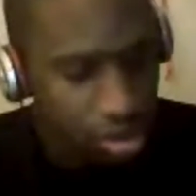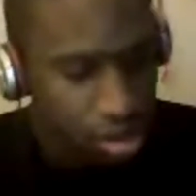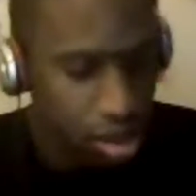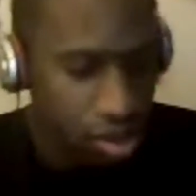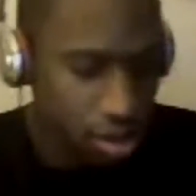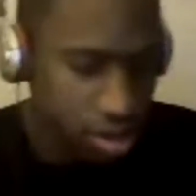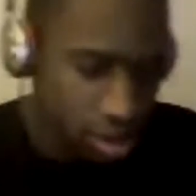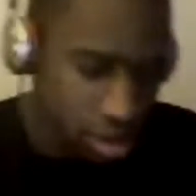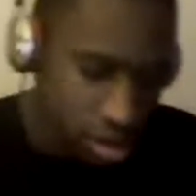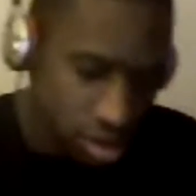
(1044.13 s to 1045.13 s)
Alright, it
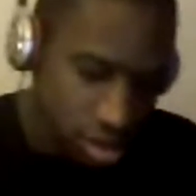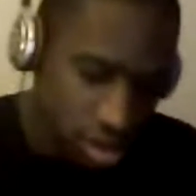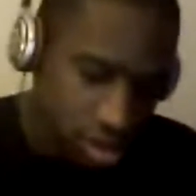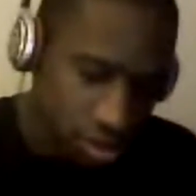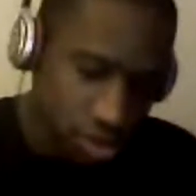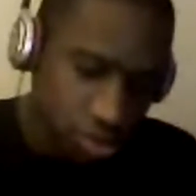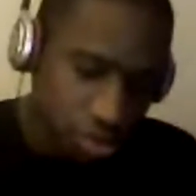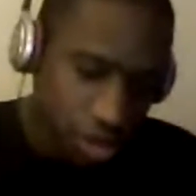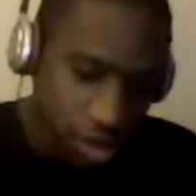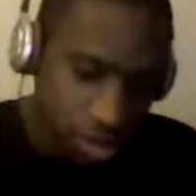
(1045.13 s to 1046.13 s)
says exclusive
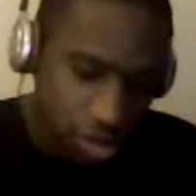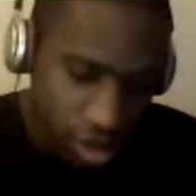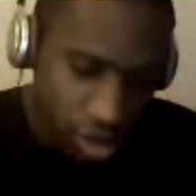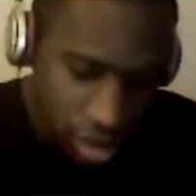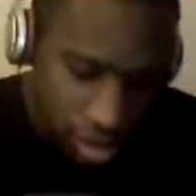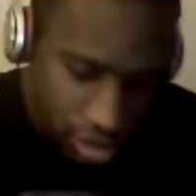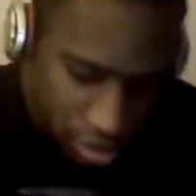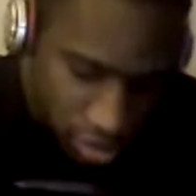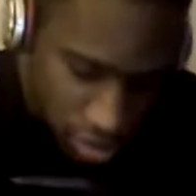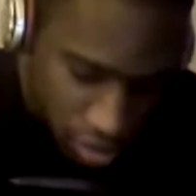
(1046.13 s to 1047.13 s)
Battlestar
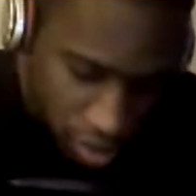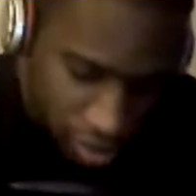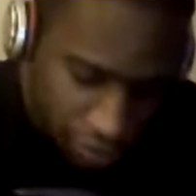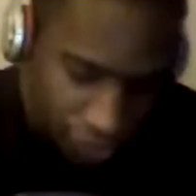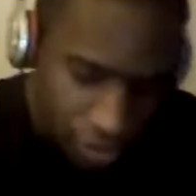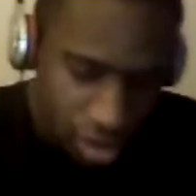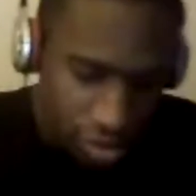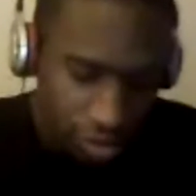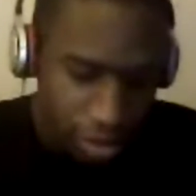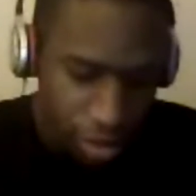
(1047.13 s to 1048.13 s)
Galactica Squad vinyl
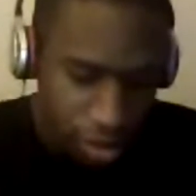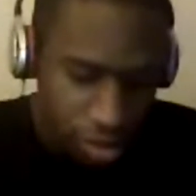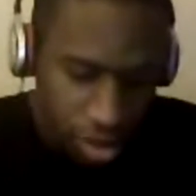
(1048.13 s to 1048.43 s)
replica.